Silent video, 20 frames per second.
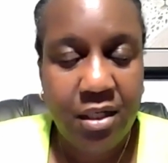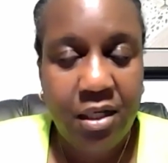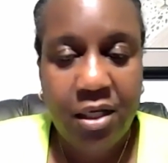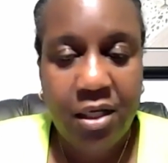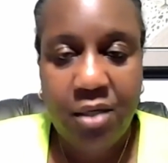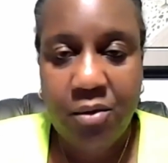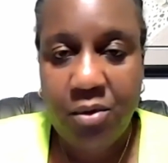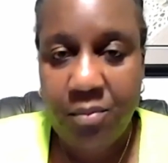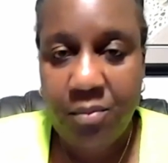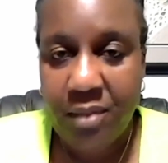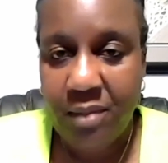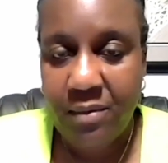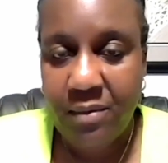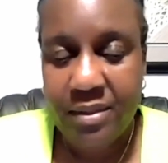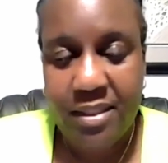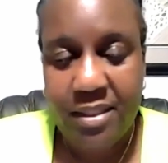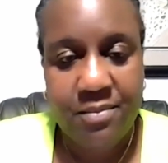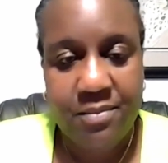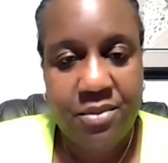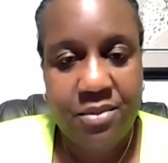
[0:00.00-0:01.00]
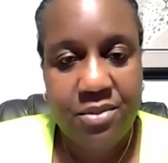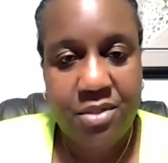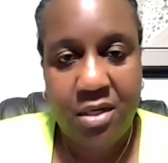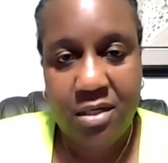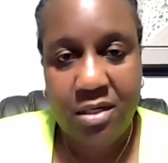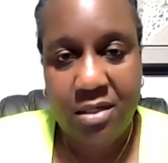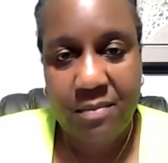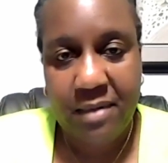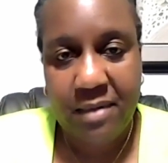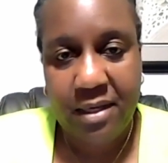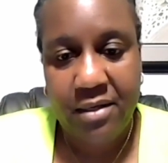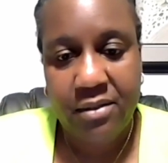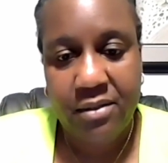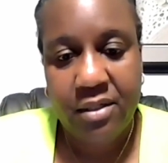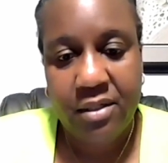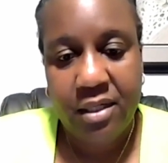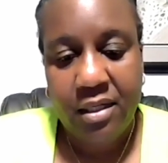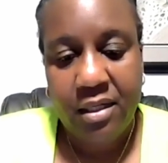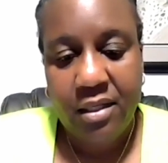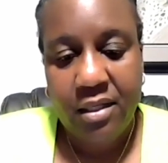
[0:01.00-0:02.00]
who will meet with them to talk about
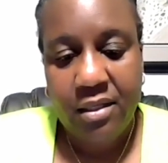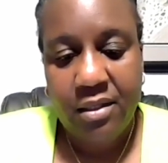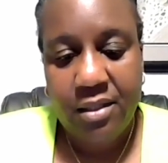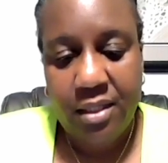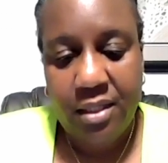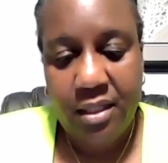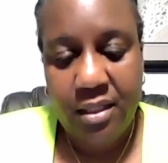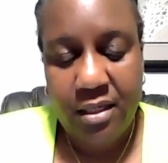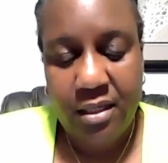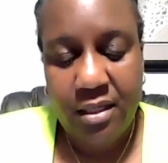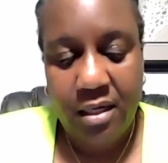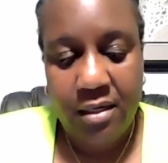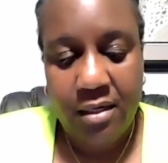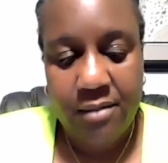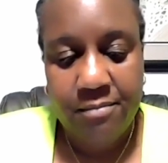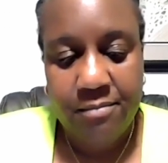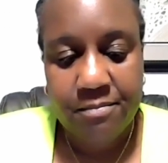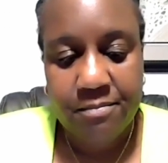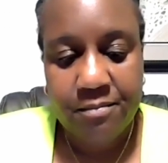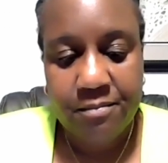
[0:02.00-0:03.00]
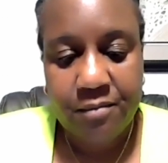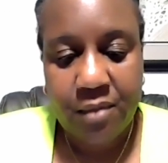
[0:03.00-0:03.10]
the